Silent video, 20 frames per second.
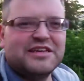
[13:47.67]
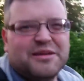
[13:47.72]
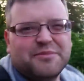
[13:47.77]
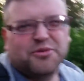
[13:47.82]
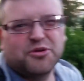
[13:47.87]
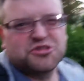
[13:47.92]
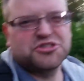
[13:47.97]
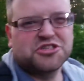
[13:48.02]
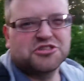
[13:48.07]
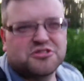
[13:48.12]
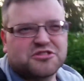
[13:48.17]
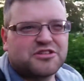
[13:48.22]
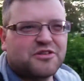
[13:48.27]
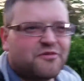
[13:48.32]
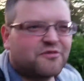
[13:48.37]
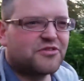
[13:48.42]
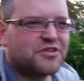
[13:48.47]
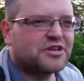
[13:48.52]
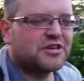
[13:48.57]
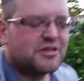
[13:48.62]
In the bushes or
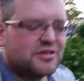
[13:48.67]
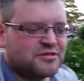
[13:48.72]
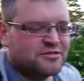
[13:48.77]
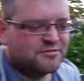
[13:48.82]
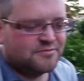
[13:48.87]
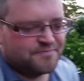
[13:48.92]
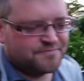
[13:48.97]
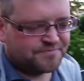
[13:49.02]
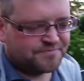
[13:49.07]
something.